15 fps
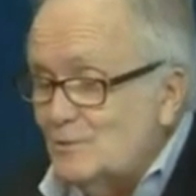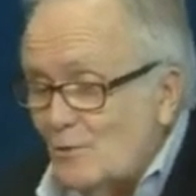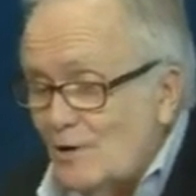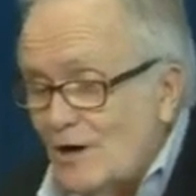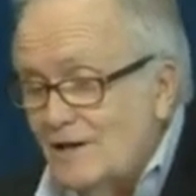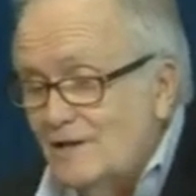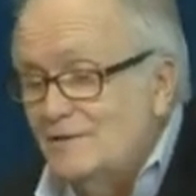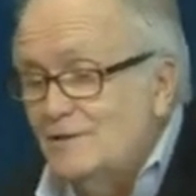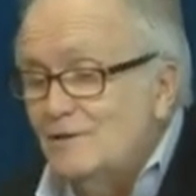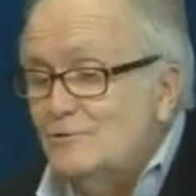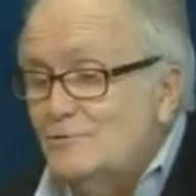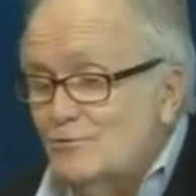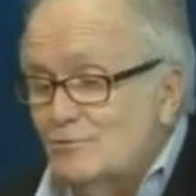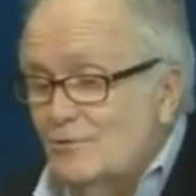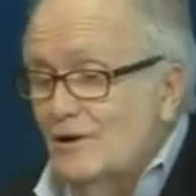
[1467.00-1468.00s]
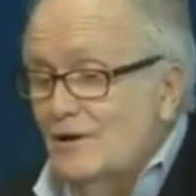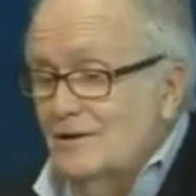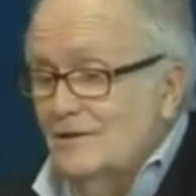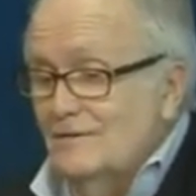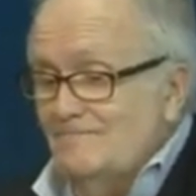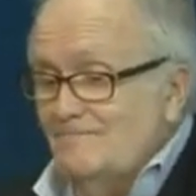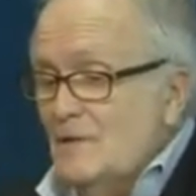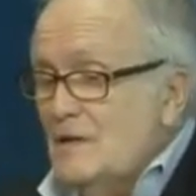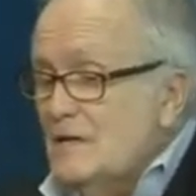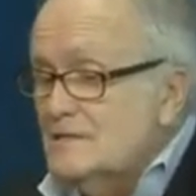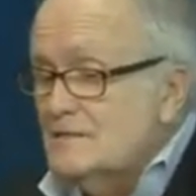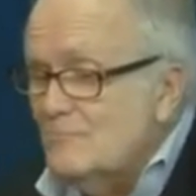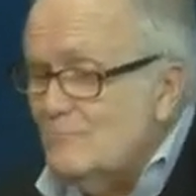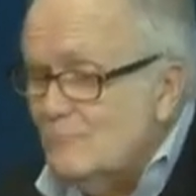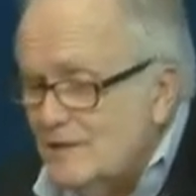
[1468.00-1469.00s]
twined trunk,
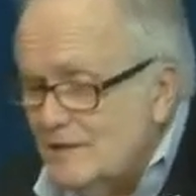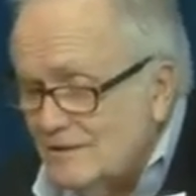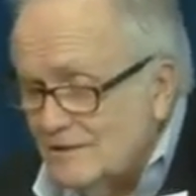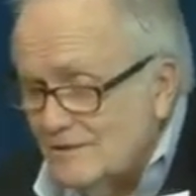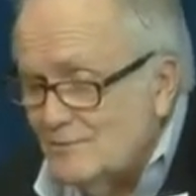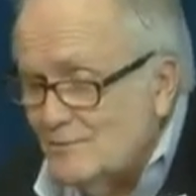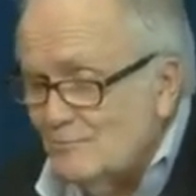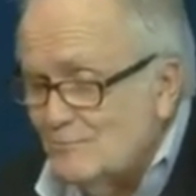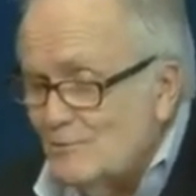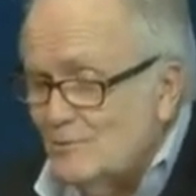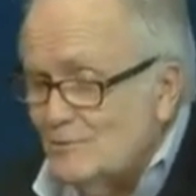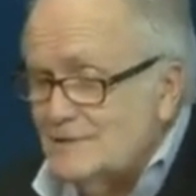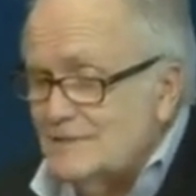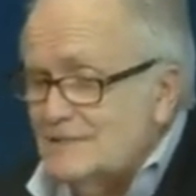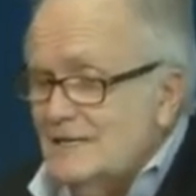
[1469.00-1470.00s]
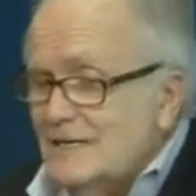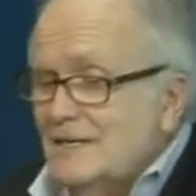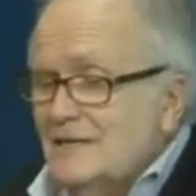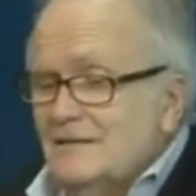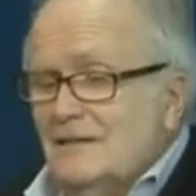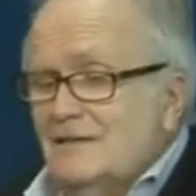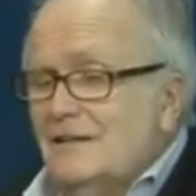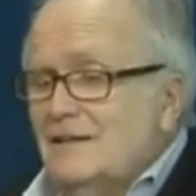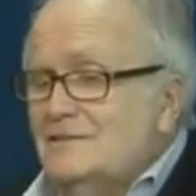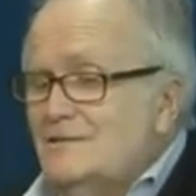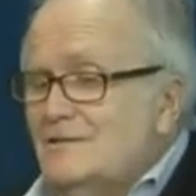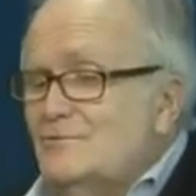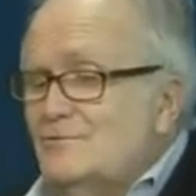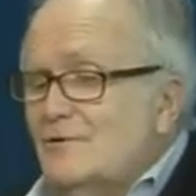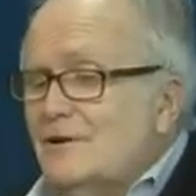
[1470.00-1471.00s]
some riddle in the roots that lets it